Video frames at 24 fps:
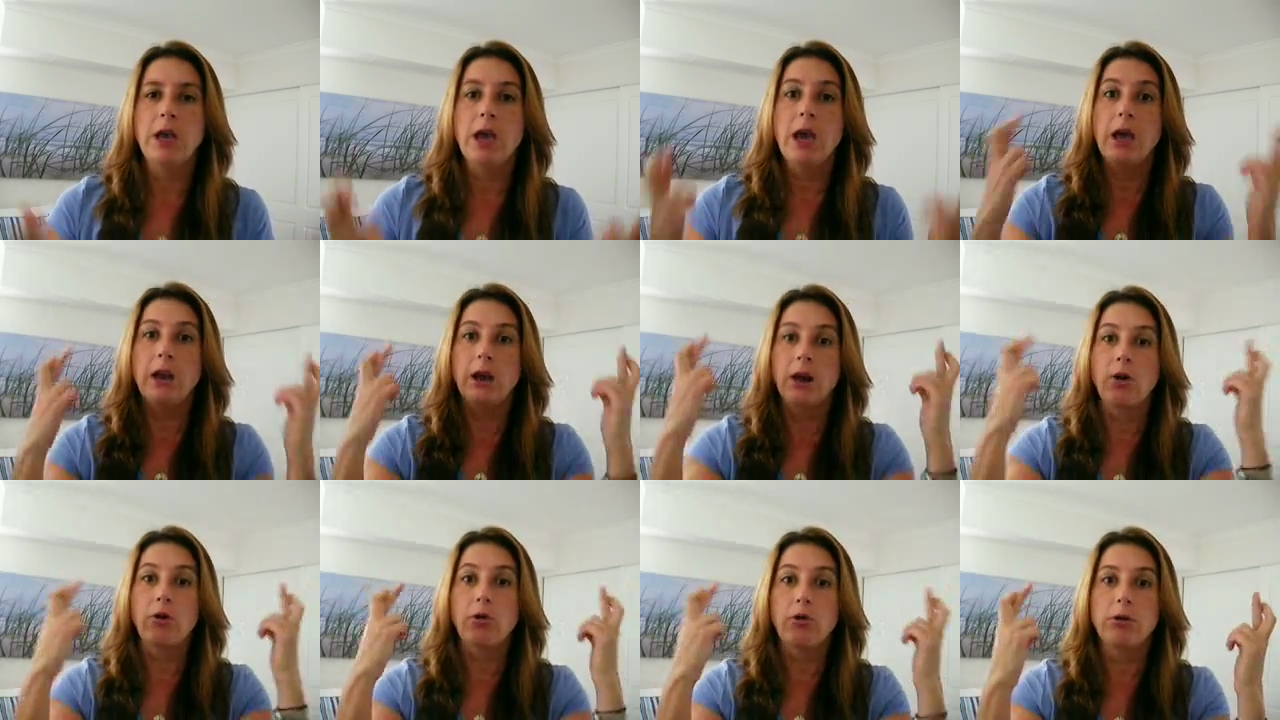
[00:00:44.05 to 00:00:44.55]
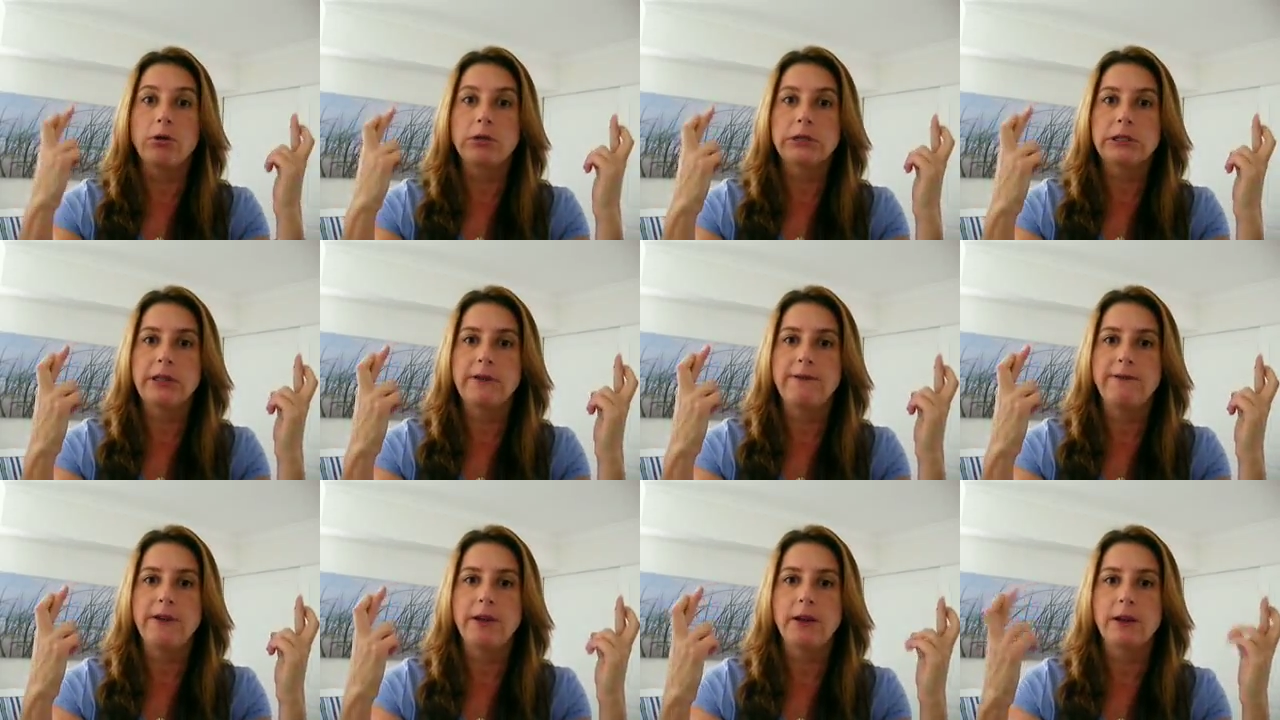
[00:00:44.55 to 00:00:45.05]
and cross
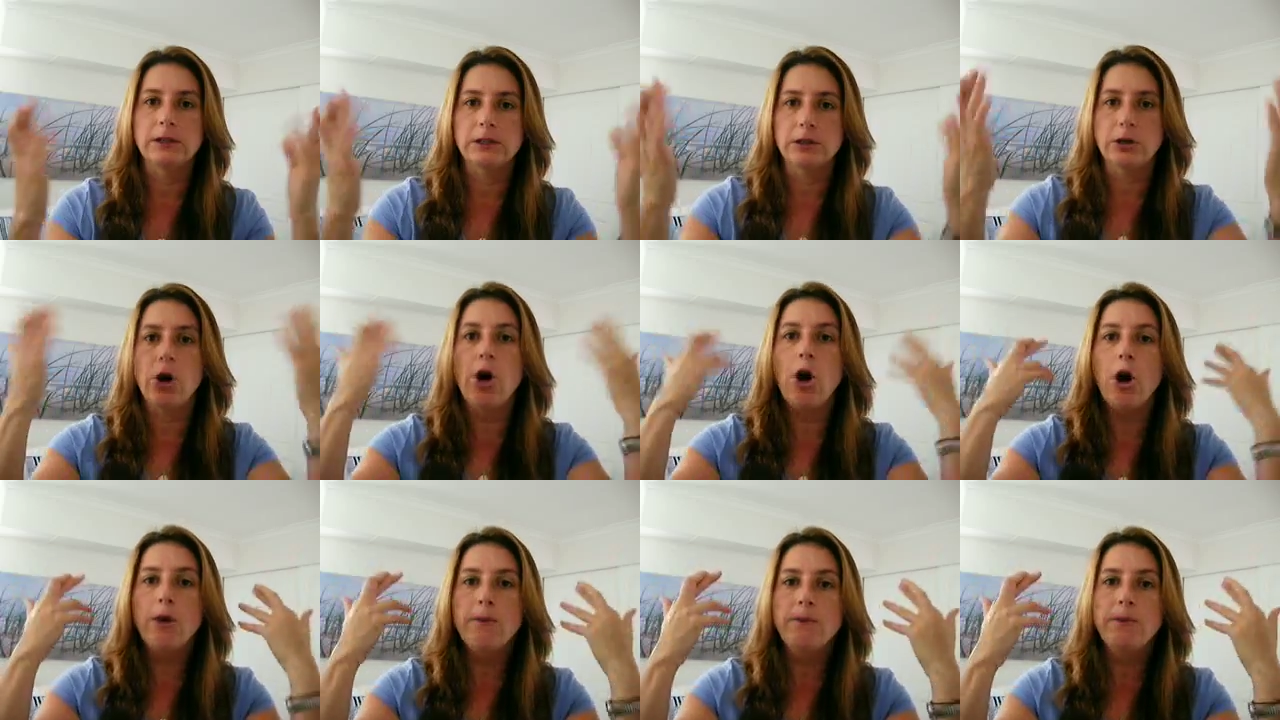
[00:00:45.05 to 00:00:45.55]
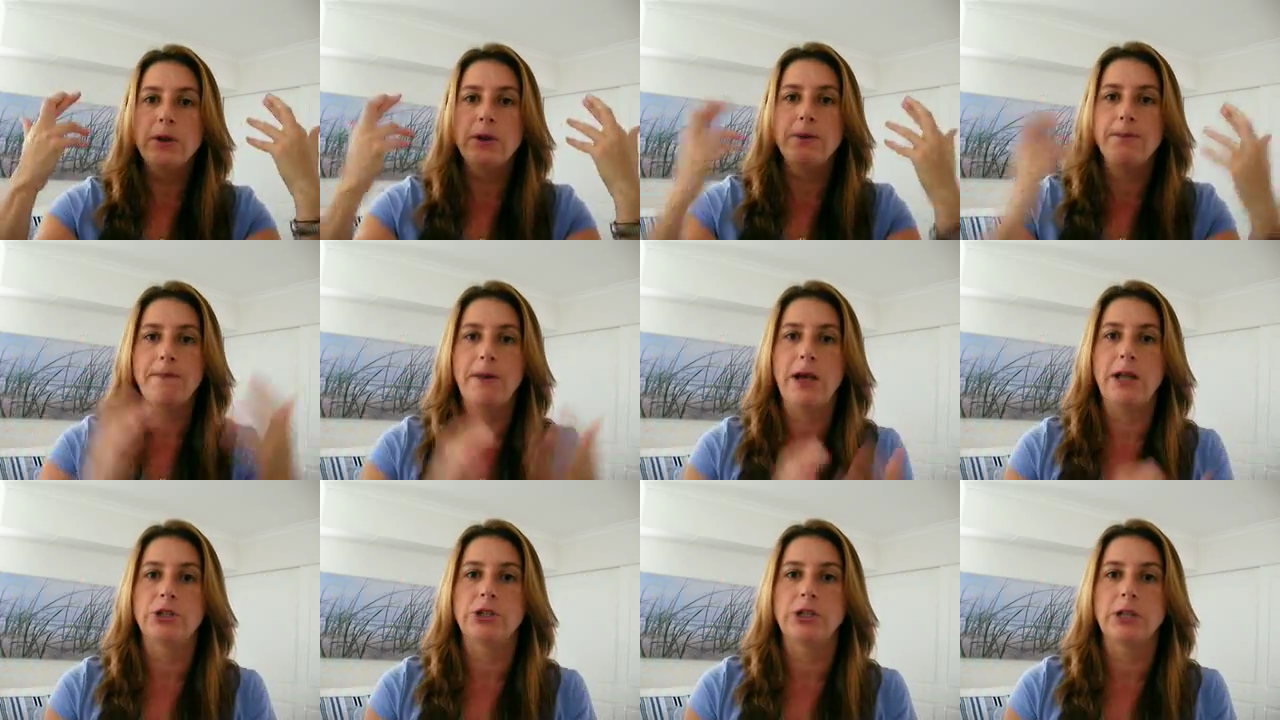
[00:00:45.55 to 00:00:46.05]
their fingers and hope that it
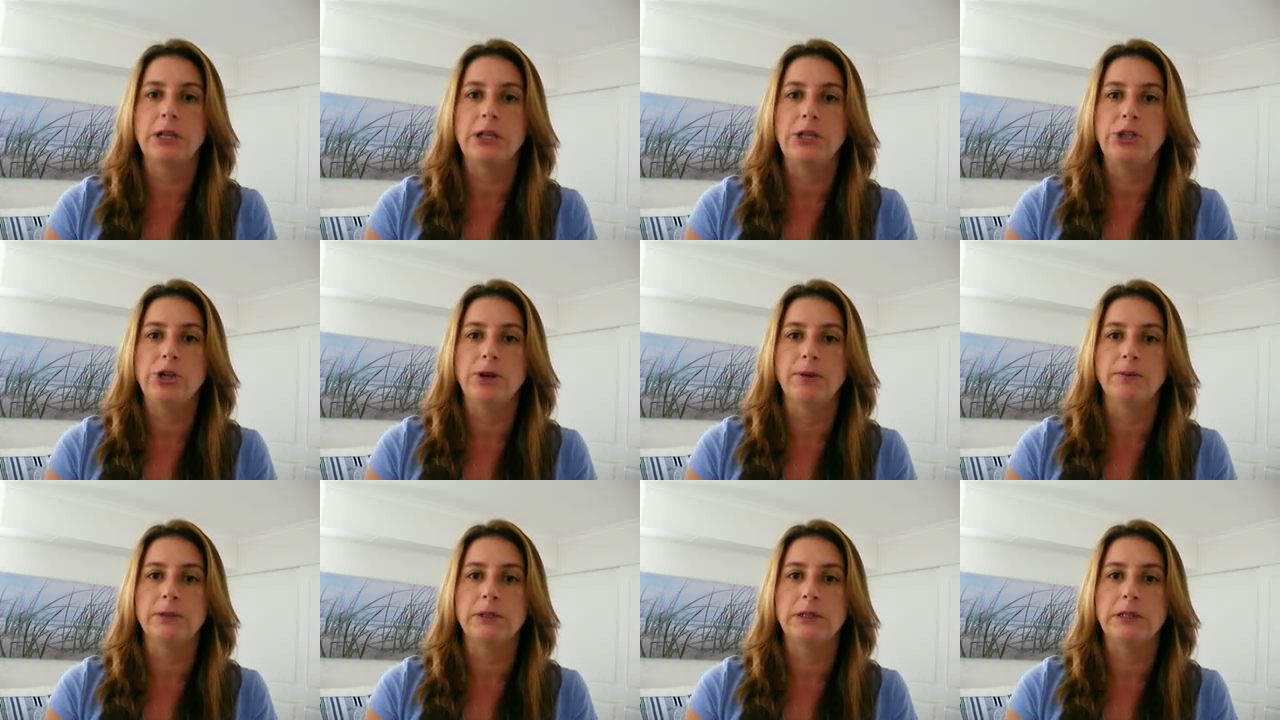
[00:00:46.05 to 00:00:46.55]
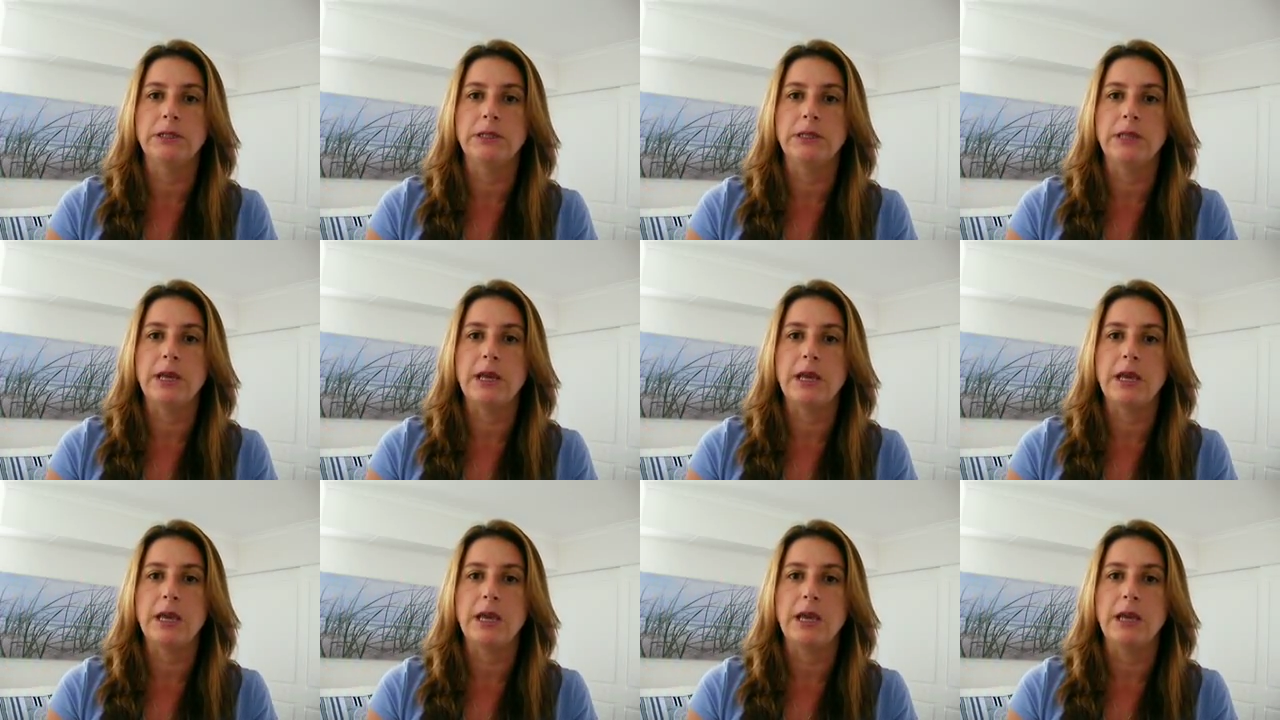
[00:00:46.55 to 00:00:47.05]
magically jumps into
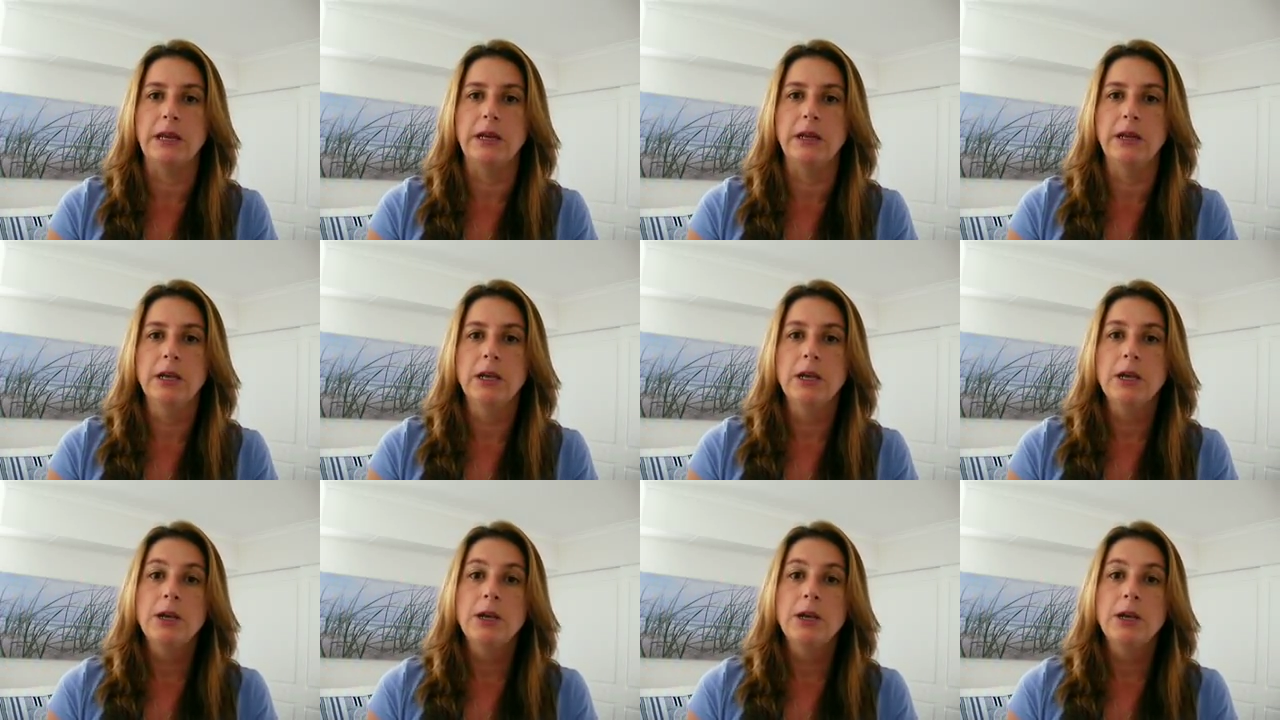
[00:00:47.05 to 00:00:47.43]
their head.